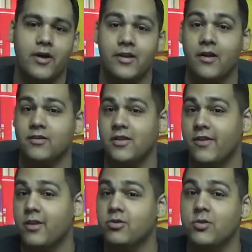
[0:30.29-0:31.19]
They also have
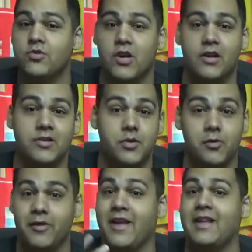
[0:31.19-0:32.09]
a YouTube channel as well
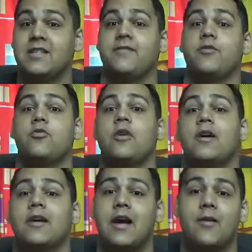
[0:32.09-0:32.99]
where they interview
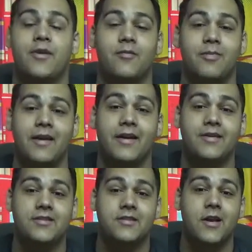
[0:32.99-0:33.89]
Caribbean
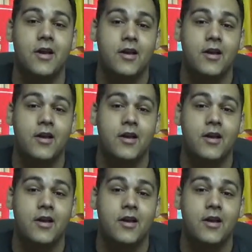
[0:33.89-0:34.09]
players.